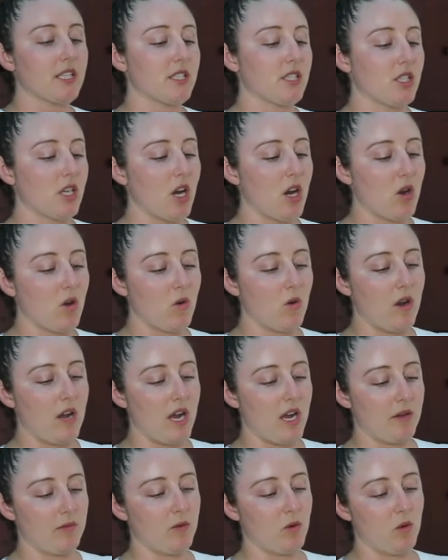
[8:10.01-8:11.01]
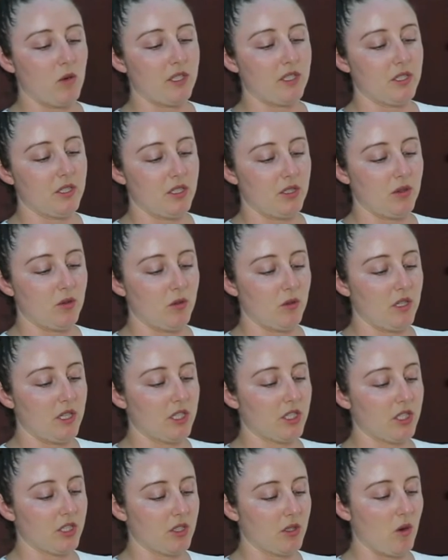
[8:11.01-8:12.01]
So I'm going to
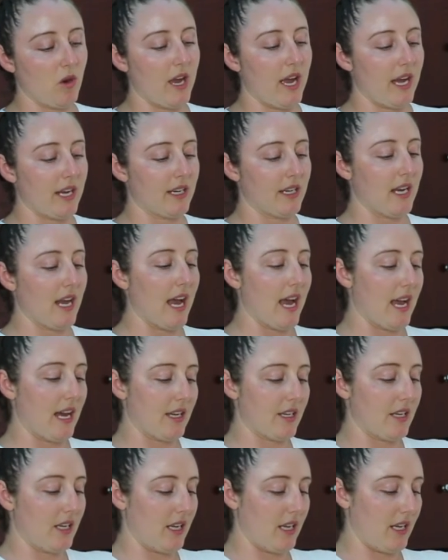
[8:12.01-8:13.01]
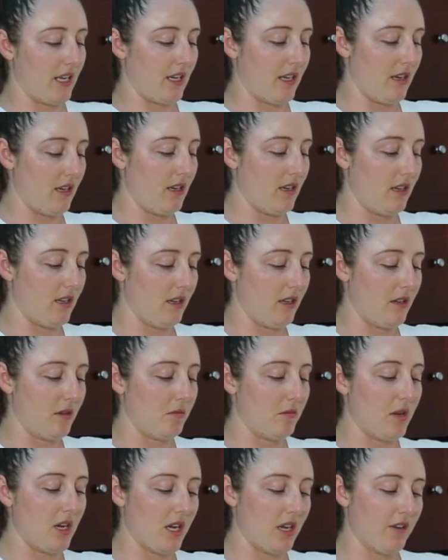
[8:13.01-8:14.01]
just go ahead and add in
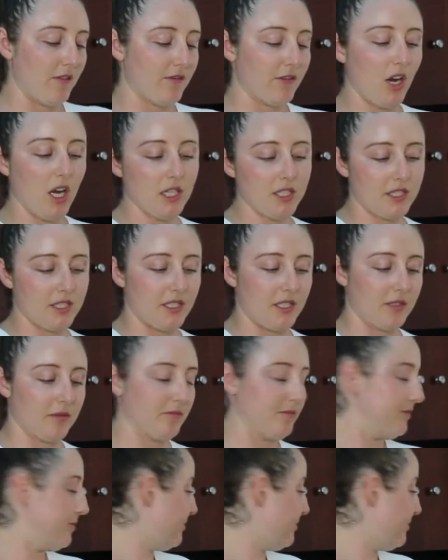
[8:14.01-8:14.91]
my frosting.